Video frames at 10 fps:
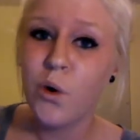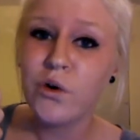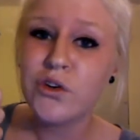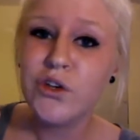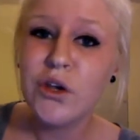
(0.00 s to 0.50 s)

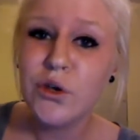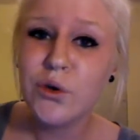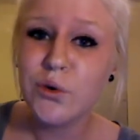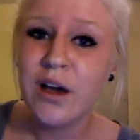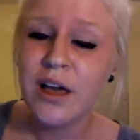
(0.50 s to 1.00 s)
or
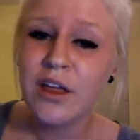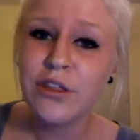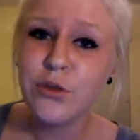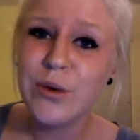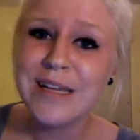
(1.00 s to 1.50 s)
2,
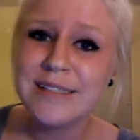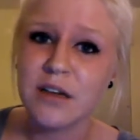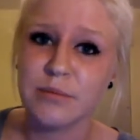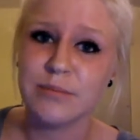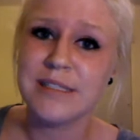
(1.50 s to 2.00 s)

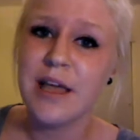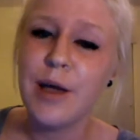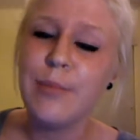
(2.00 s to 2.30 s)
threesomes.